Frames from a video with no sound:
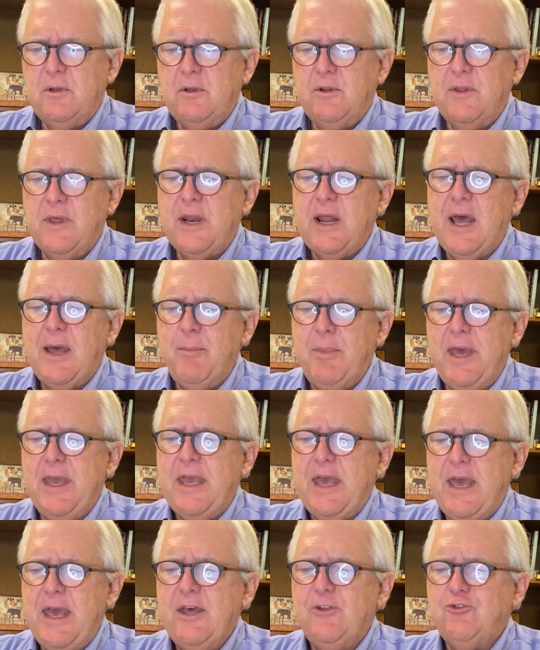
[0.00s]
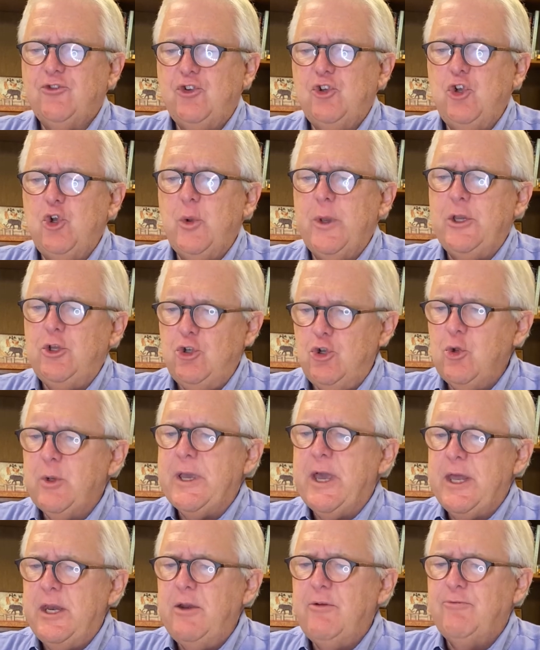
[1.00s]
that I may ask you, and you
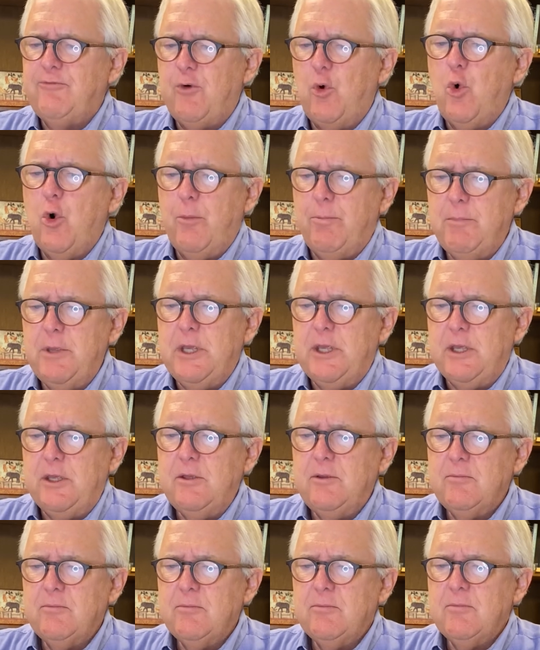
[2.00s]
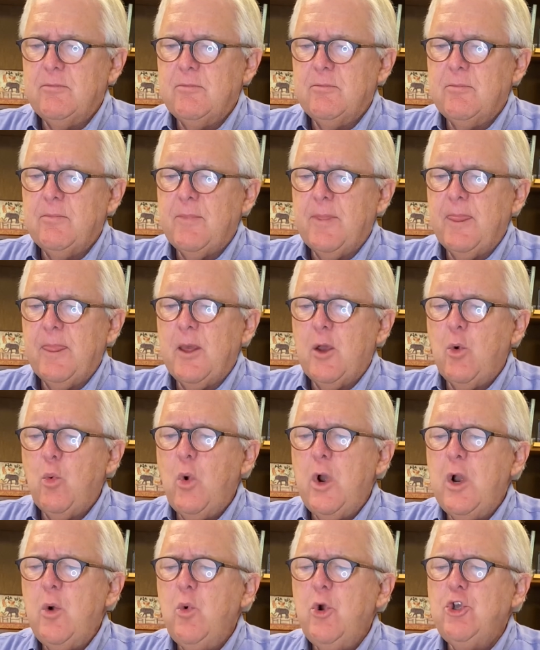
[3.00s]
can inform me.
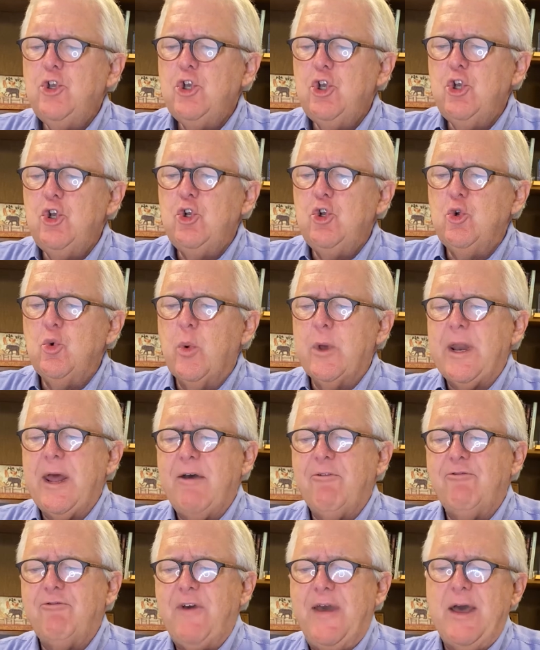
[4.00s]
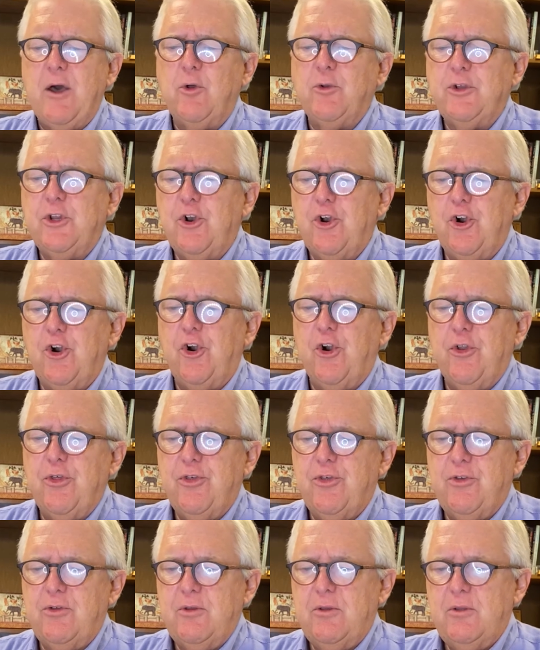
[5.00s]
Where were you when I founded
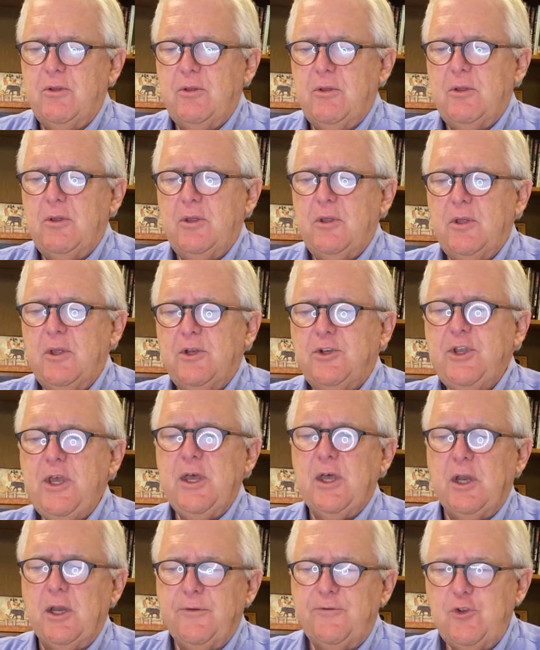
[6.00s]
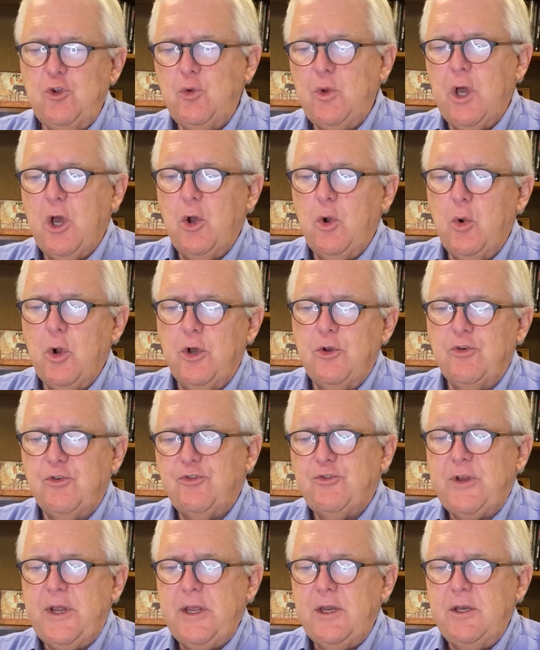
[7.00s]
earth? Tell if you know
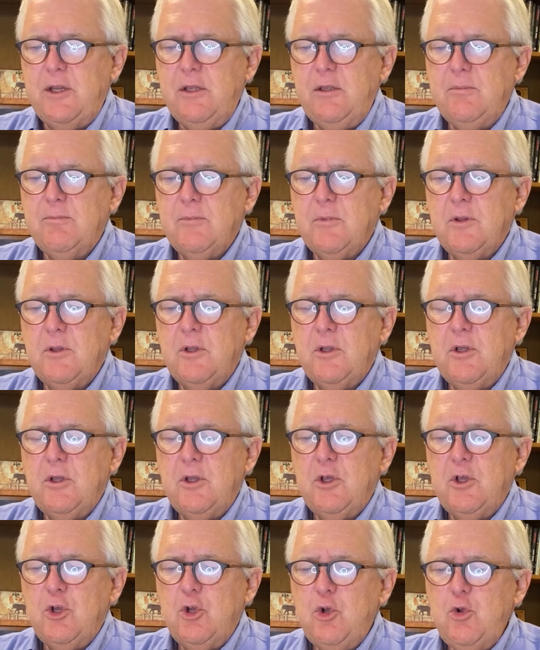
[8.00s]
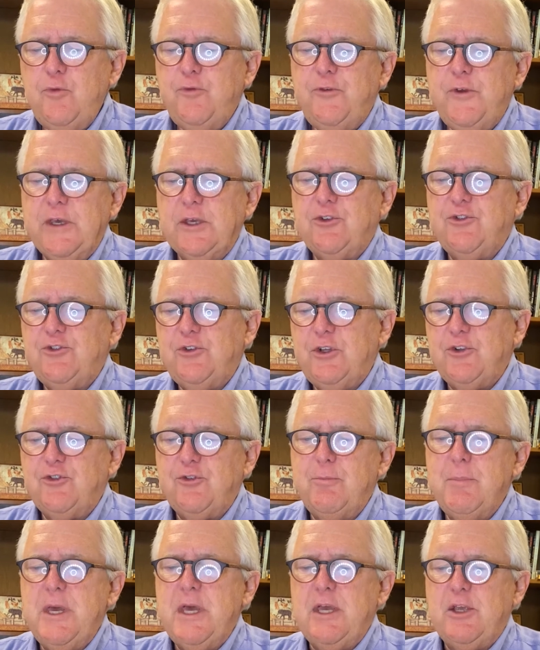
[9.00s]
understanding. Who fixed its
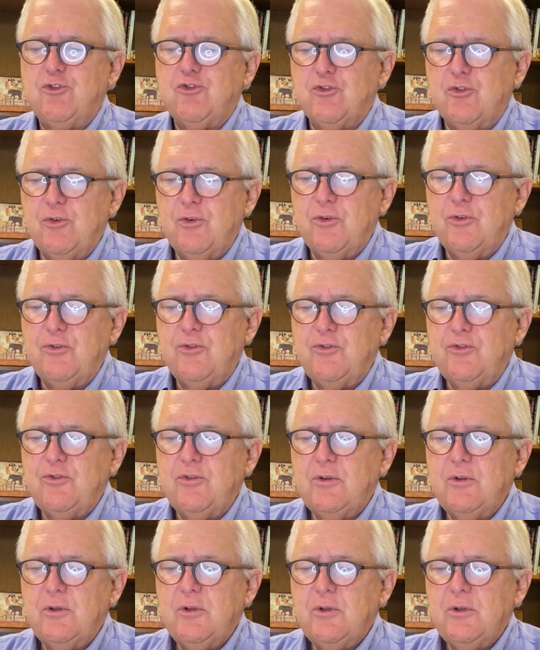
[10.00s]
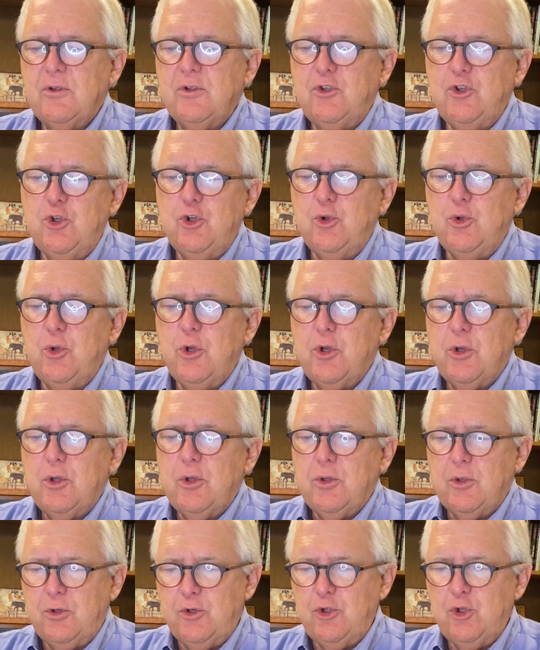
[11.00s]
measures? Do
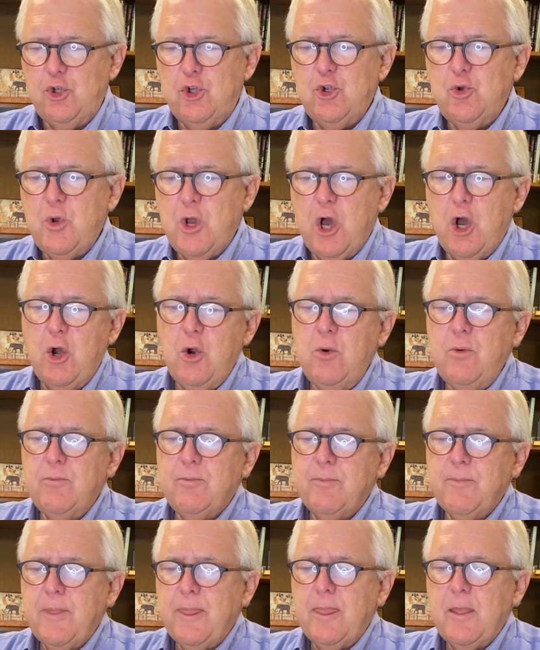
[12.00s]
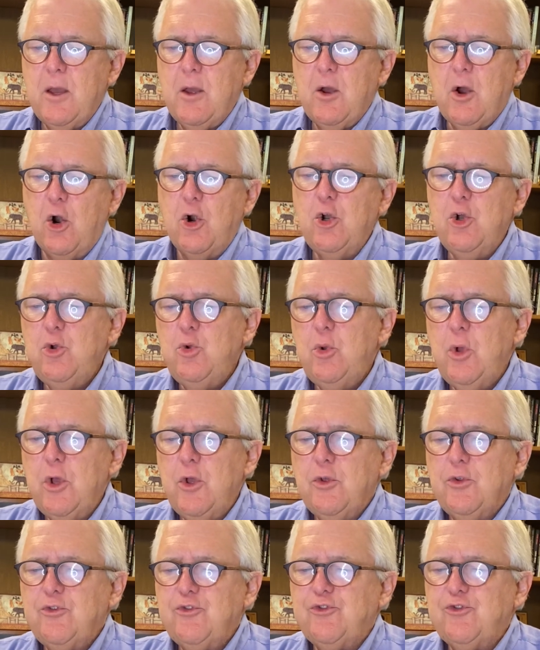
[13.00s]
you know? Or who
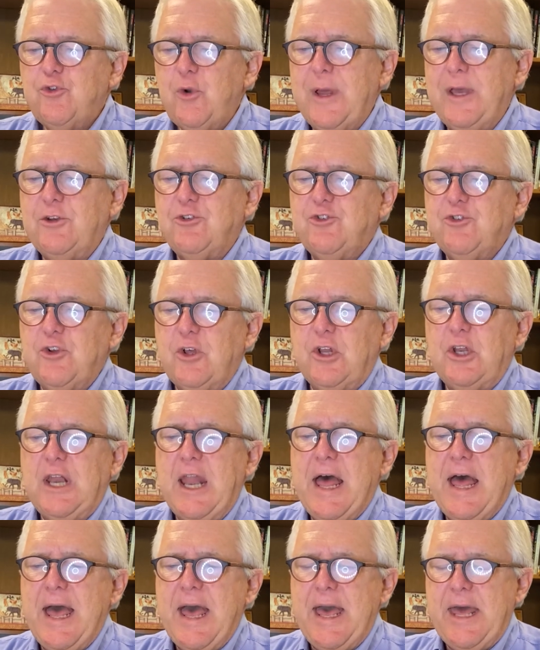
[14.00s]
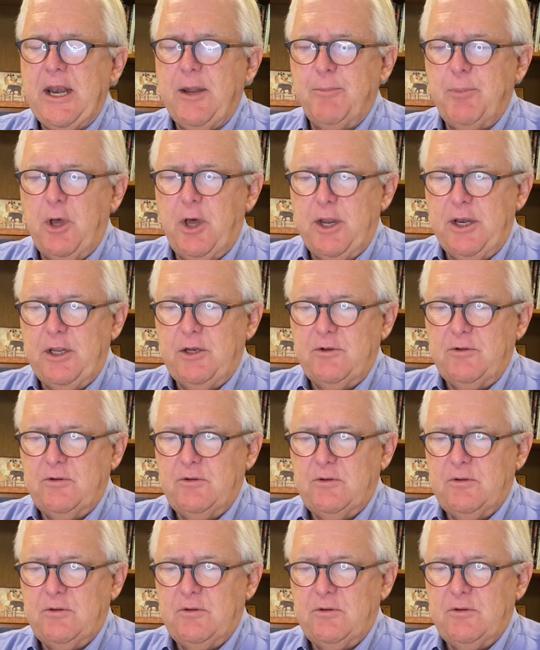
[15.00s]
stretched a line upon it?